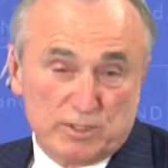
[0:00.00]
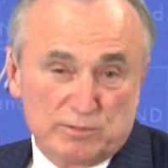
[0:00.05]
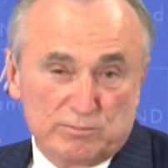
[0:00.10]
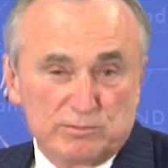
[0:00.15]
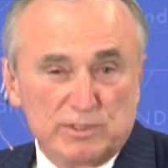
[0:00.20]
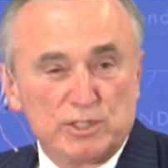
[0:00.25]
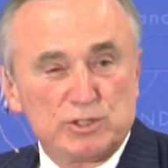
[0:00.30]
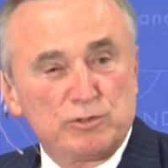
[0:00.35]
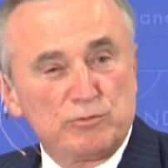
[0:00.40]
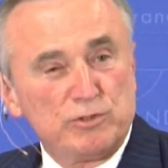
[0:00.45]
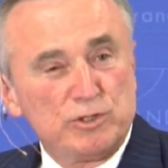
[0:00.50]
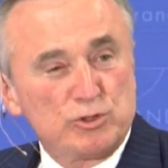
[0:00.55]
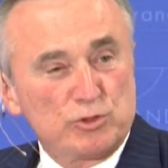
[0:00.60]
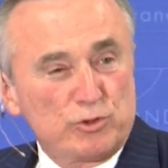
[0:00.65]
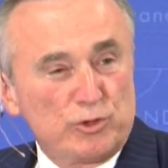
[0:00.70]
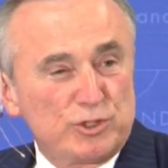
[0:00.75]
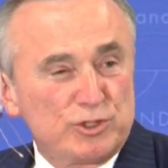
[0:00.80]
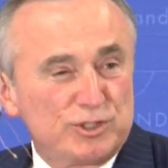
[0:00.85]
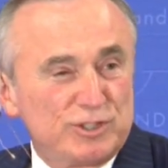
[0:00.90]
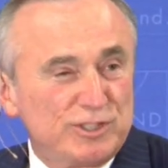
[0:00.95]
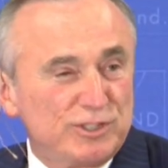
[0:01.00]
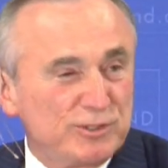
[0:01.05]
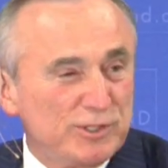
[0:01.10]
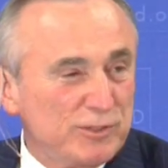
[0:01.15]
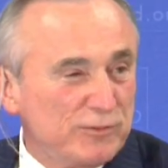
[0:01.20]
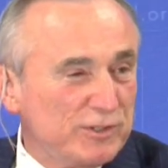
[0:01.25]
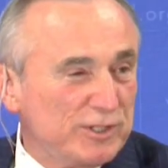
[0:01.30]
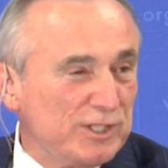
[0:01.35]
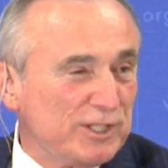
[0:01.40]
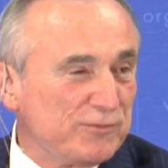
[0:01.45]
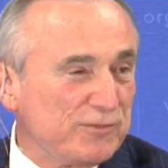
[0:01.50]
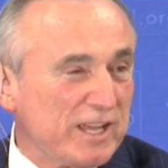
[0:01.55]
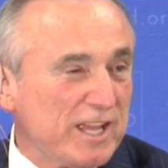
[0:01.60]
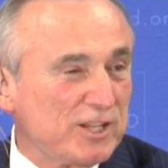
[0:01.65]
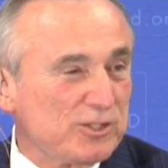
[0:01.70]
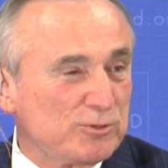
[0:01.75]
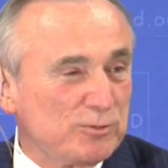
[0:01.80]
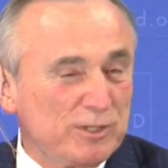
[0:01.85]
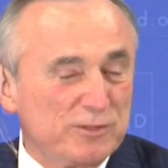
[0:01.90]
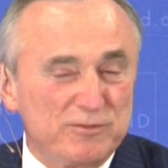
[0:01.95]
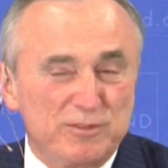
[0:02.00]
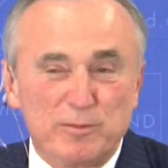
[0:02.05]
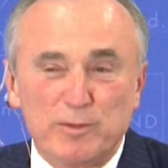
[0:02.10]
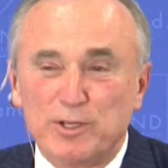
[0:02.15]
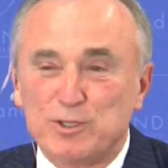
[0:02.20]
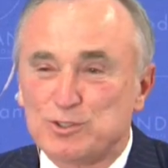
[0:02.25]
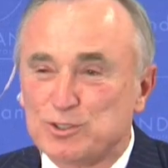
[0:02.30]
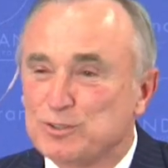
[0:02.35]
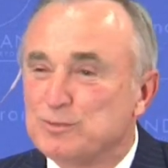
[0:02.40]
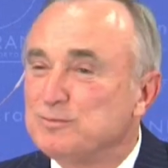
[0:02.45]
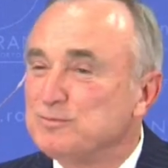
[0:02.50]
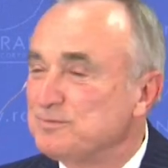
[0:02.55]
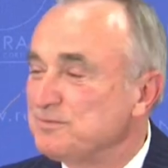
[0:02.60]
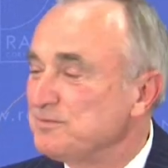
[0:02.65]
Well, here's a researcher, he'll give you the actual information.